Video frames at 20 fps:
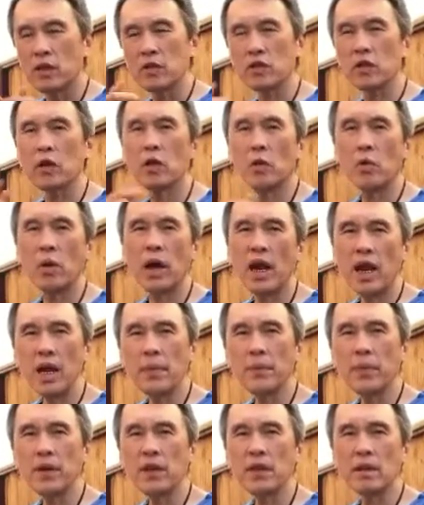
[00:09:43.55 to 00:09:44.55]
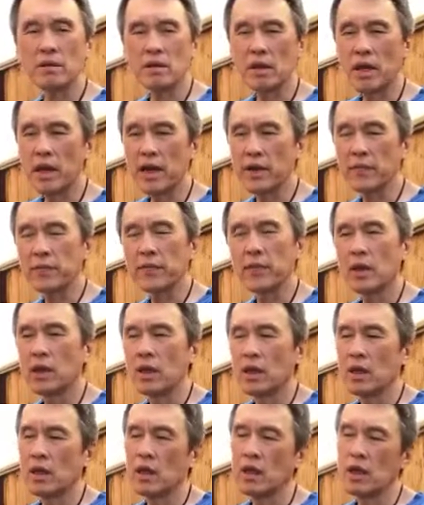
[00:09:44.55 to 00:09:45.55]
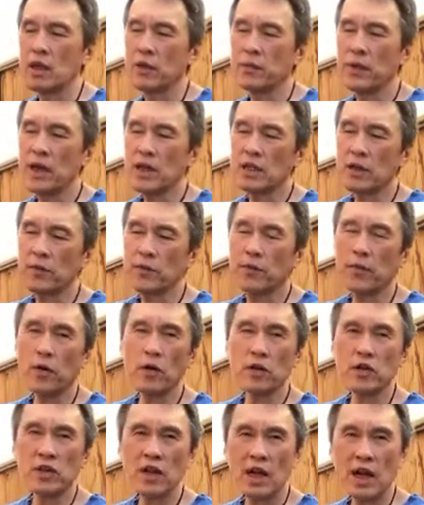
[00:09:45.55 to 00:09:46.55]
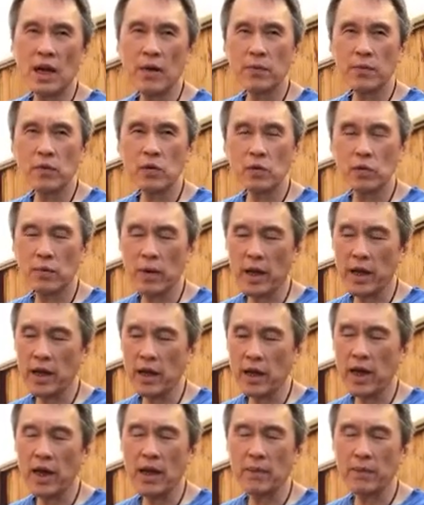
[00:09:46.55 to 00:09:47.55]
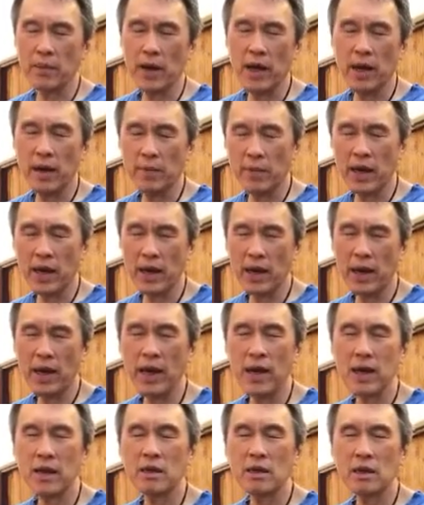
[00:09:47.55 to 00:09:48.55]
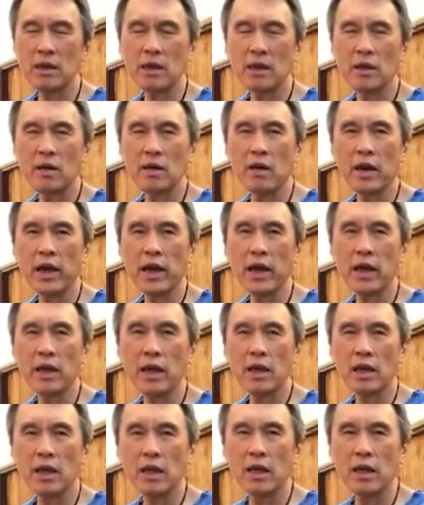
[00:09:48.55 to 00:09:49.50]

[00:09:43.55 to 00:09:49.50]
So what happened is that if there's a force come to my my my hand okay